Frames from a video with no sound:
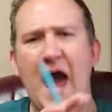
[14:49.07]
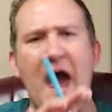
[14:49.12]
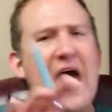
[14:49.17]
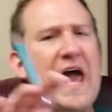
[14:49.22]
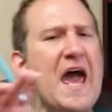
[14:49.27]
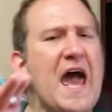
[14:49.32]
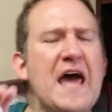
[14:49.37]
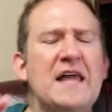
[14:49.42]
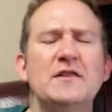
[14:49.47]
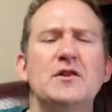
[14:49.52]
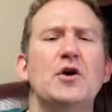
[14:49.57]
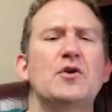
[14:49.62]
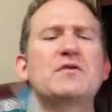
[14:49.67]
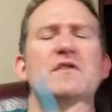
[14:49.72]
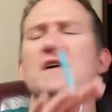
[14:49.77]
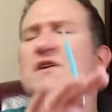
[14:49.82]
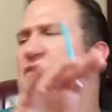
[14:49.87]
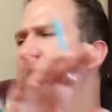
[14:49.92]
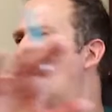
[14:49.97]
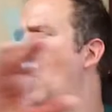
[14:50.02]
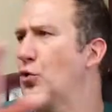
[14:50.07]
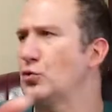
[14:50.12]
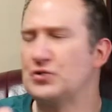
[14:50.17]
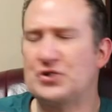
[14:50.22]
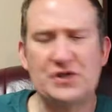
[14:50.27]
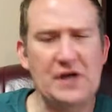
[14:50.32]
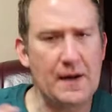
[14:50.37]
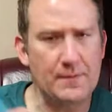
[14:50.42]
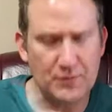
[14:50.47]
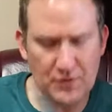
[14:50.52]
And look, this whole
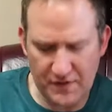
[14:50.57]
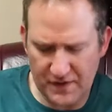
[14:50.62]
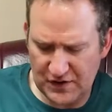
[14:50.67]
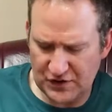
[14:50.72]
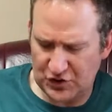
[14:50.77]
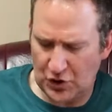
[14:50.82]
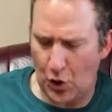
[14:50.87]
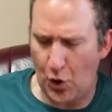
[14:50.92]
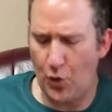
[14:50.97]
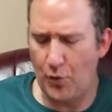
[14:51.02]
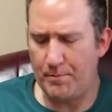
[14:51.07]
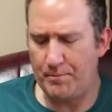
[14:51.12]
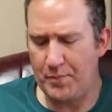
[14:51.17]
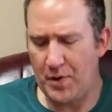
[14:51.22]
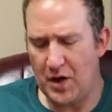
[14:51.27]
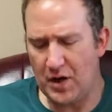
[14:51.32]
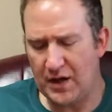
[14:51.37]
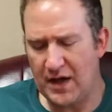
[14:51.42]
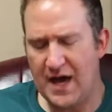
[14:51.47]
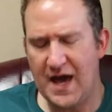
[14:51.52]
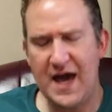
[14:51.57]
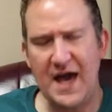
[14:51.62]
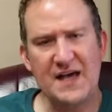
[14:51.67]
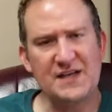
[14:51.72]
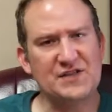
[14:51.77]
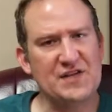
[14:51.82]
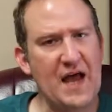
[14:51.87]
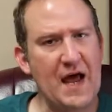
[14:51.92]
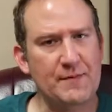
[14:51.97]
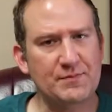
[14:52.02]
chapter, this whole book
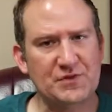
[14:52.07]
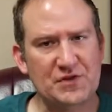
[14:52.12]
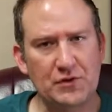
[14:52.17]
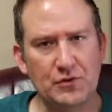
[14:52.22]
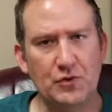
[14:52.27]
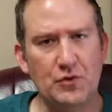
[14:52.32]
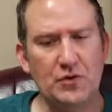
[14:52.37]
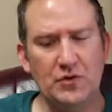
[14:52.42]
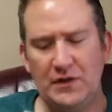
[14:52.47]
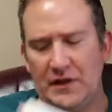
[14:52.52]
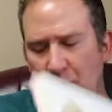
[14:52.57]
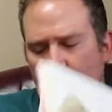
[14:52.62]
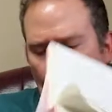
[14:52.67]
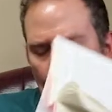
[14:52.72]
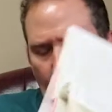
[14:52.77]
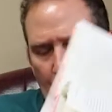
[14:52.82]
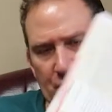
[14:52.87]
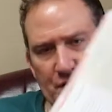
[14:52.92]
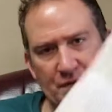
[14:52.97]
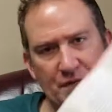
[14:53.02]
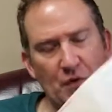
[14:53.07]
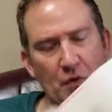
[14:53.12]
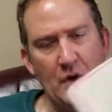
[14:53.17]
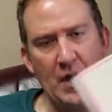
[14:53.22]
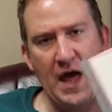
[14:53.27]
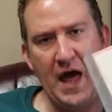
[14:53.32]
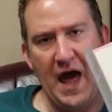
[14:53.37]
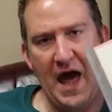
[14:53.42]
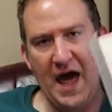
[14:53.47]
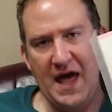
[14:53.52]
is absolutely wonderful.